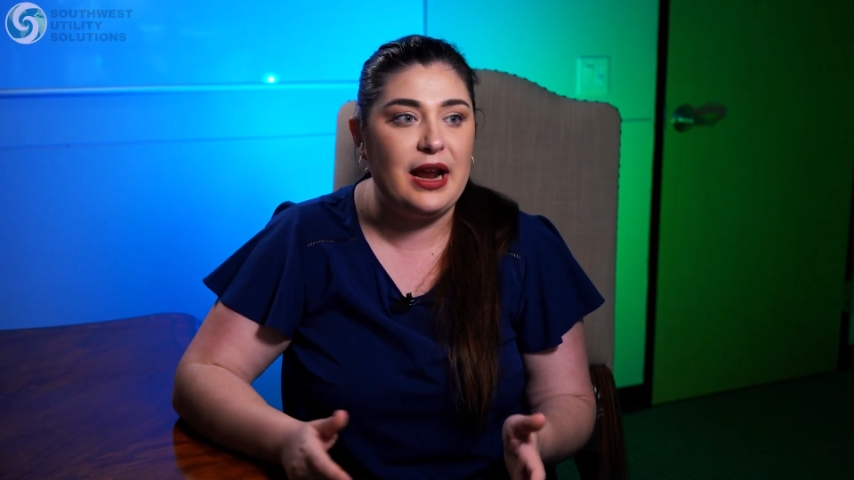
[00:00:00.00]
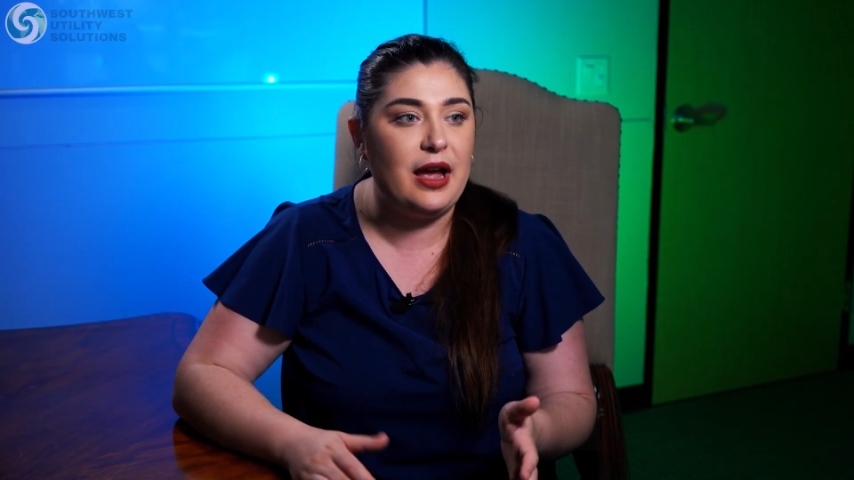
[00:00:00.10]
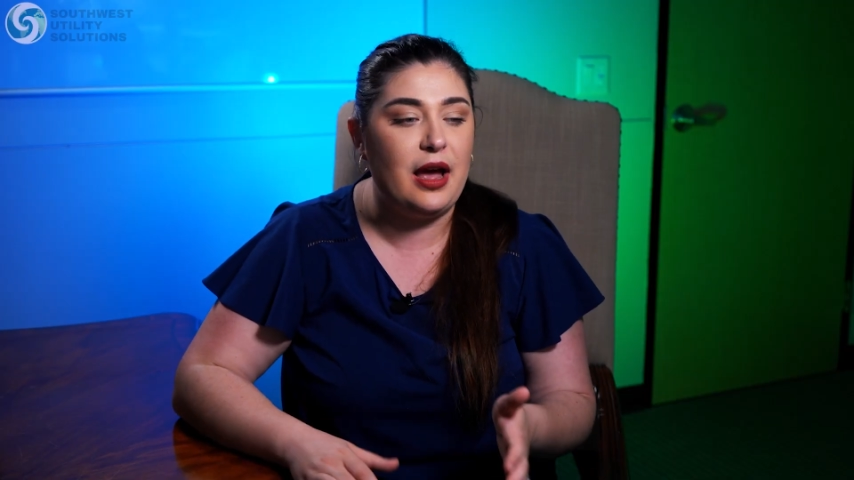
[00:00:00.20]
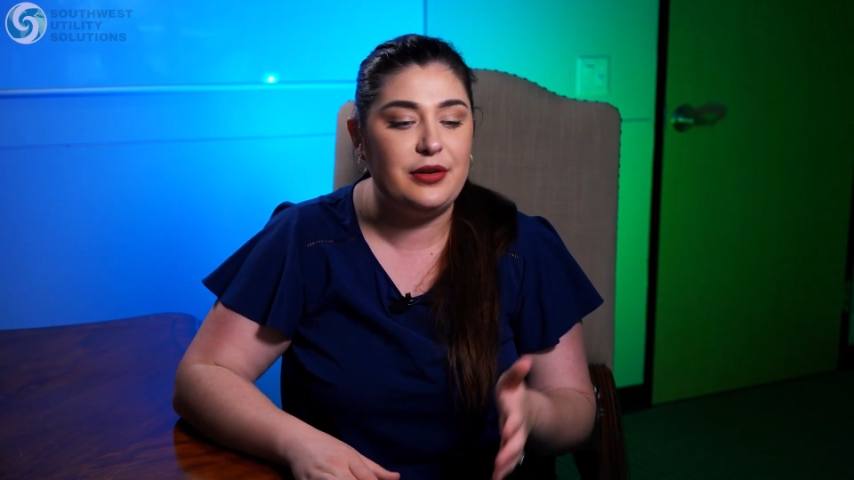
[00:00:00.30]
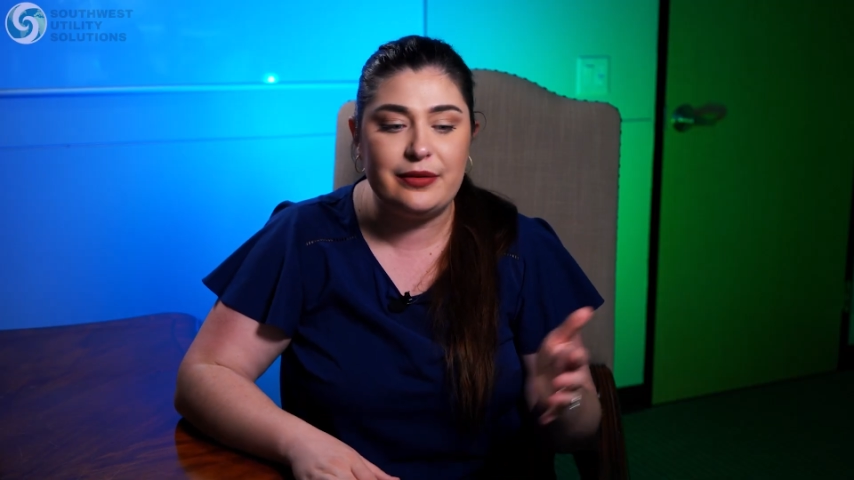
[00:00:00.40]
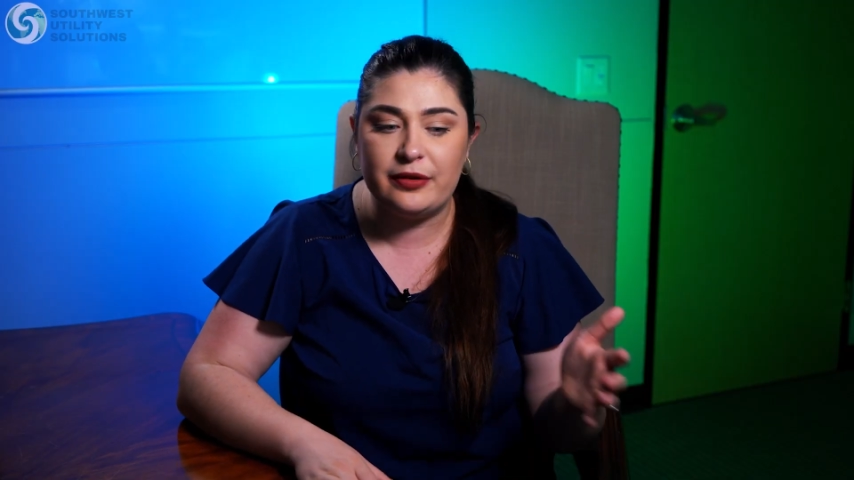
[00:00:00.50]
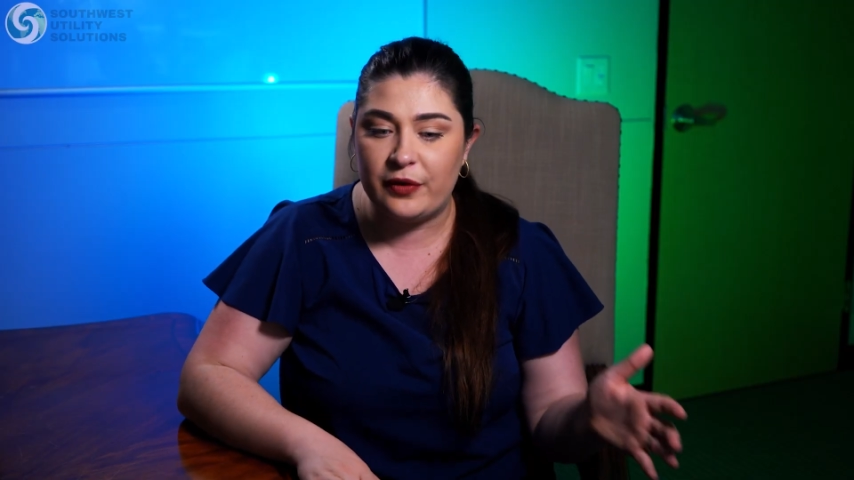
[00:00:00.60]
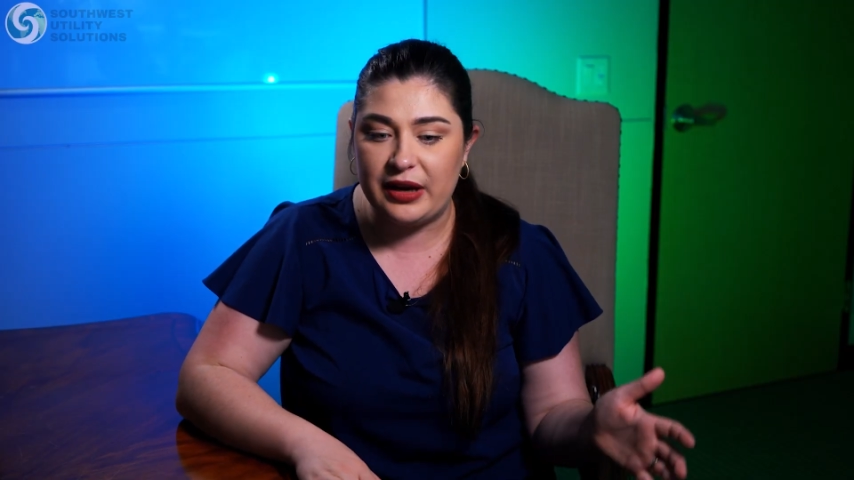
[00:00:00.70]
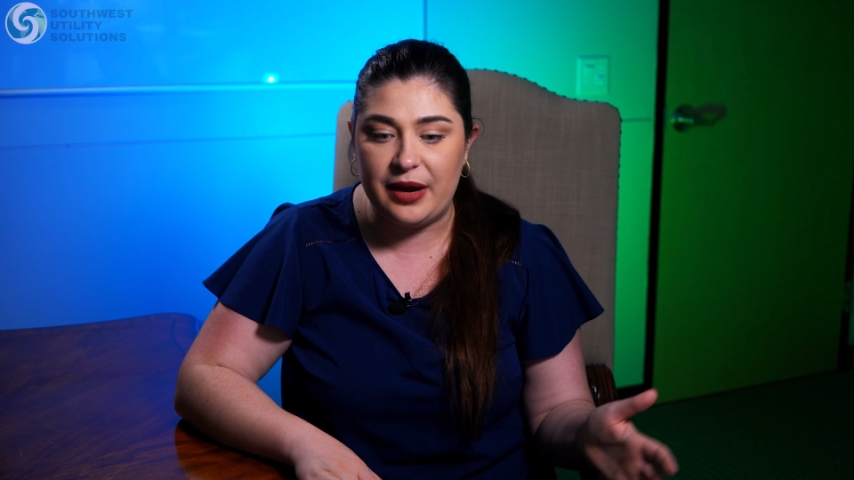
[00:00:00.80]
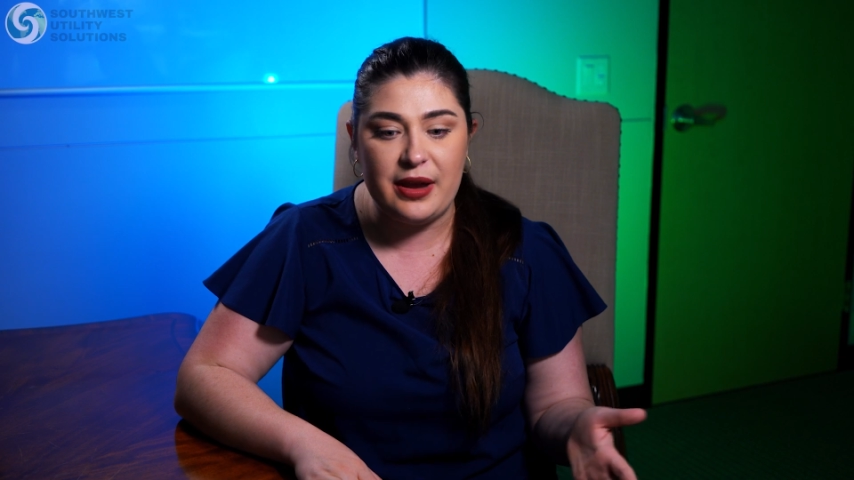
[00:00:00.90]
I'll never
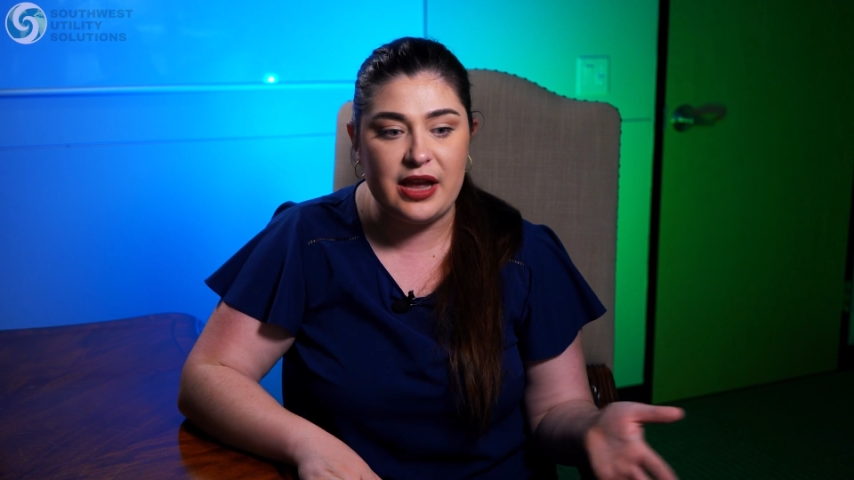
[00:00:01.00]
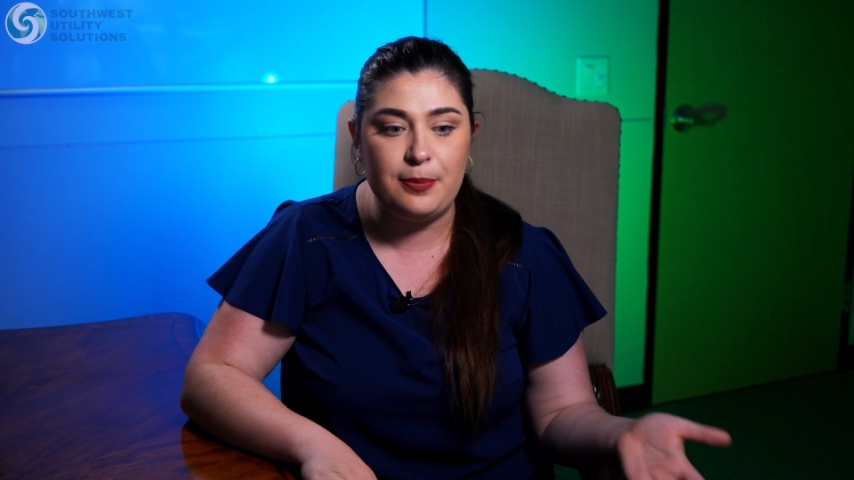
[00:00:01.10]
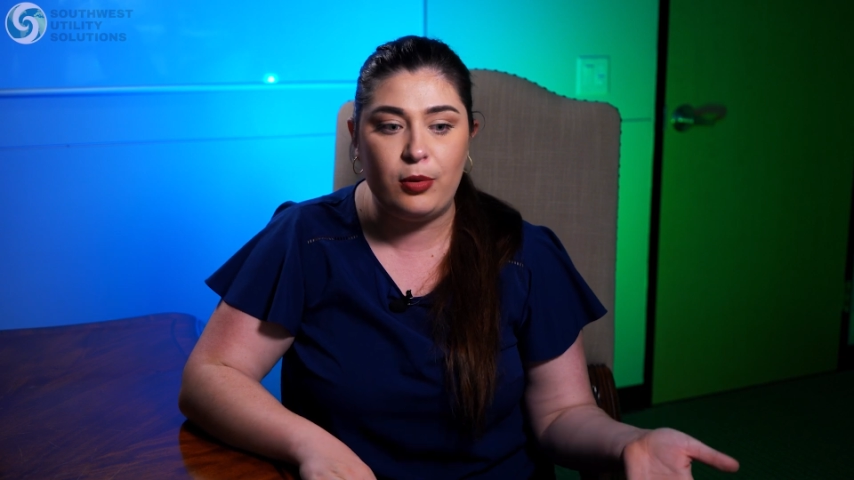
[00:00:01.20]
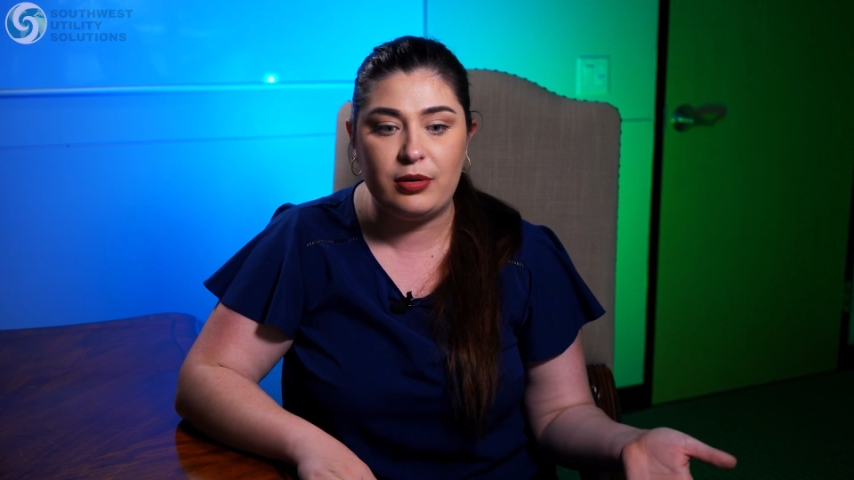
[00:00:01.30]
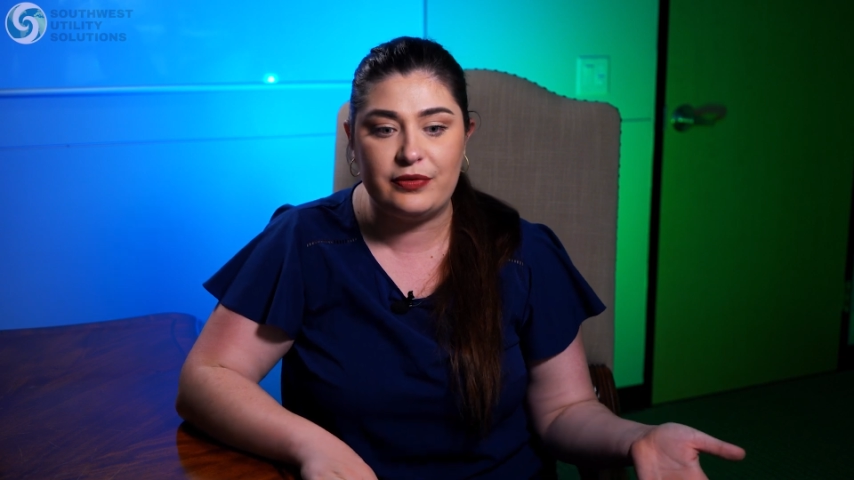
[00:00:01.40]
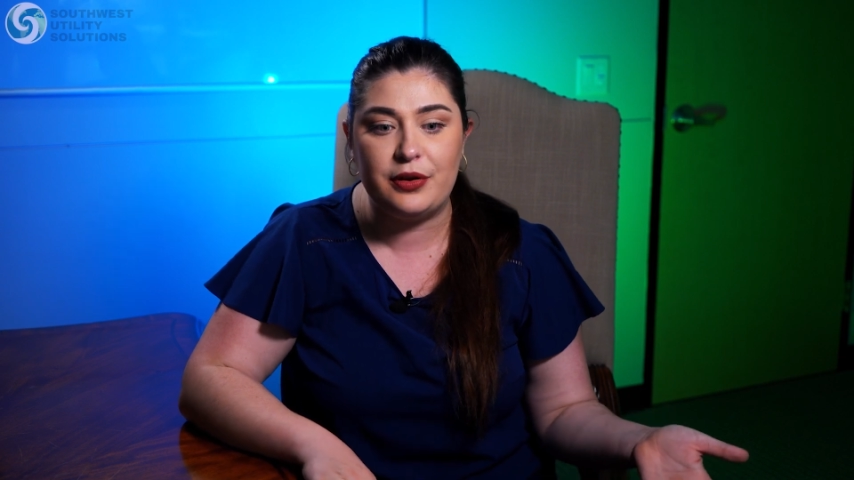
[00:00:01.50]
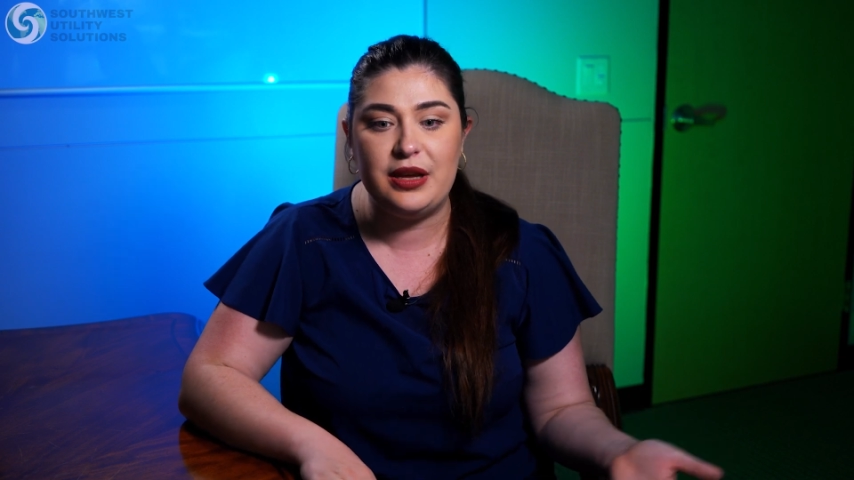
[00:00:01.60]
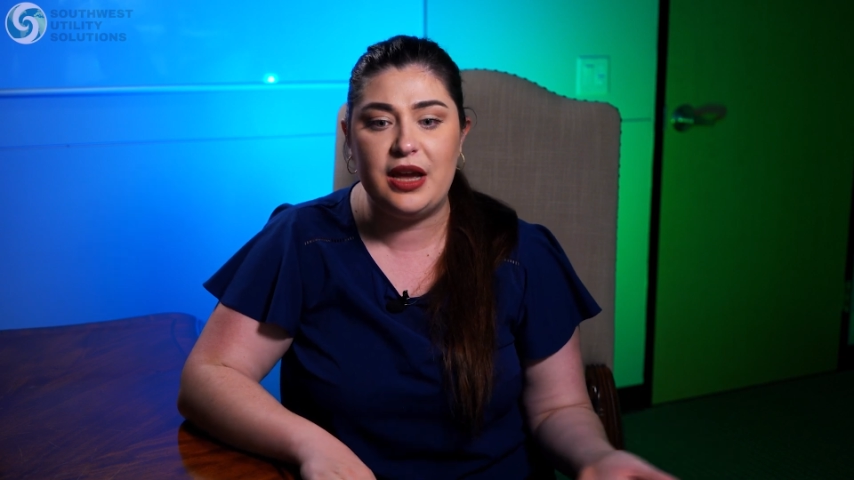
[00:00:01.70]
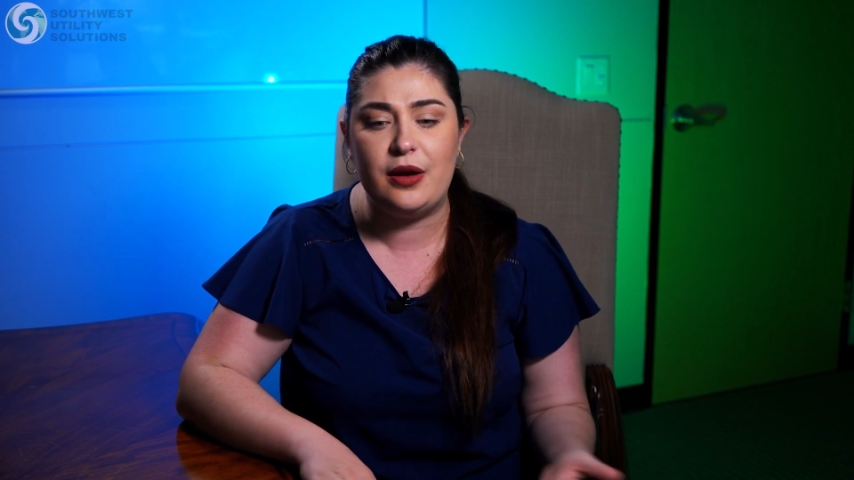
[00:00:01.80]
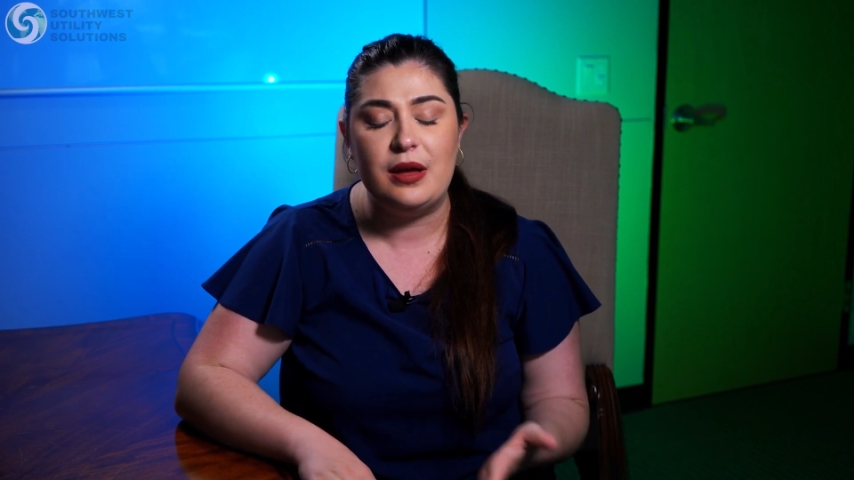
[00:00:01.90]
forget, we had a
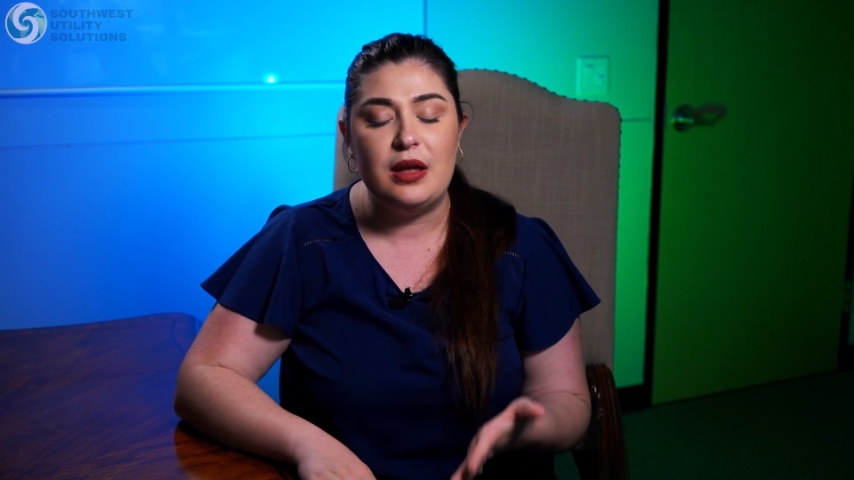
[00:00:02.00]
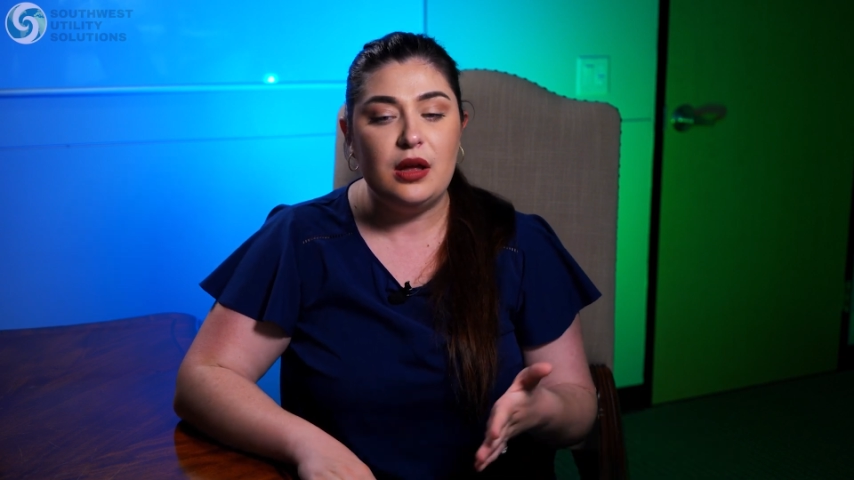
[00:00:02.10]
portfolio